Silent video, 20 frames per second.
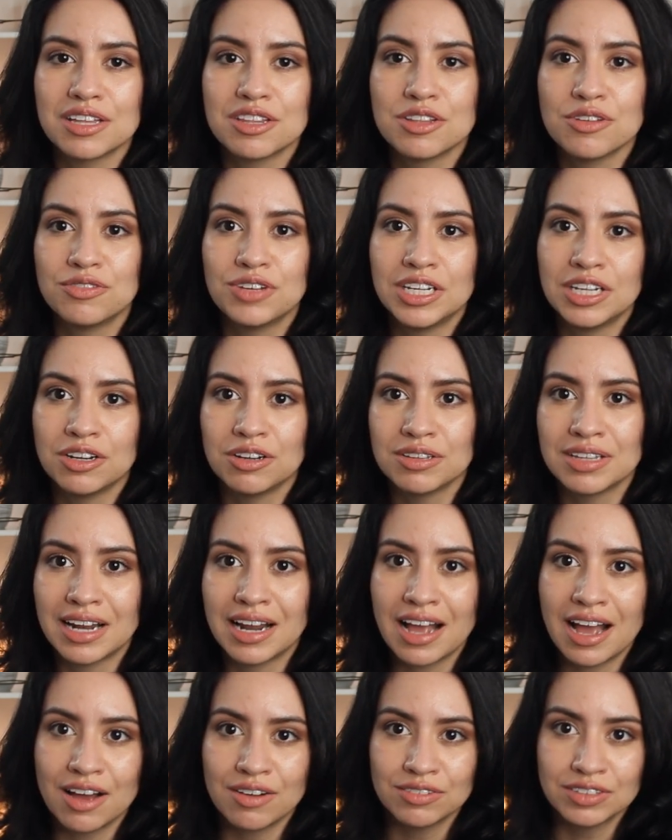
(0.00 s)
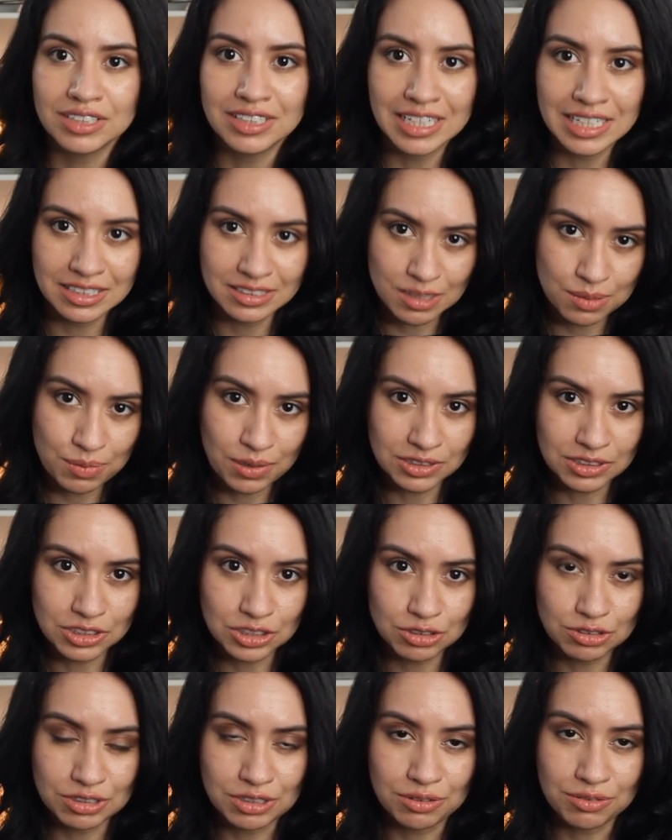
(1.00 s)
the video that I have linked up on the
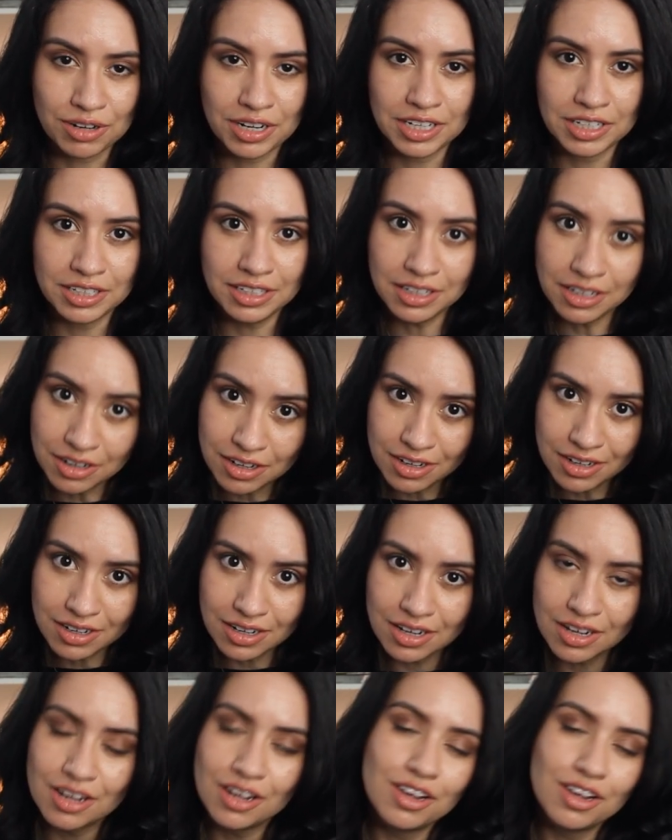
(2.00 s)
screen right here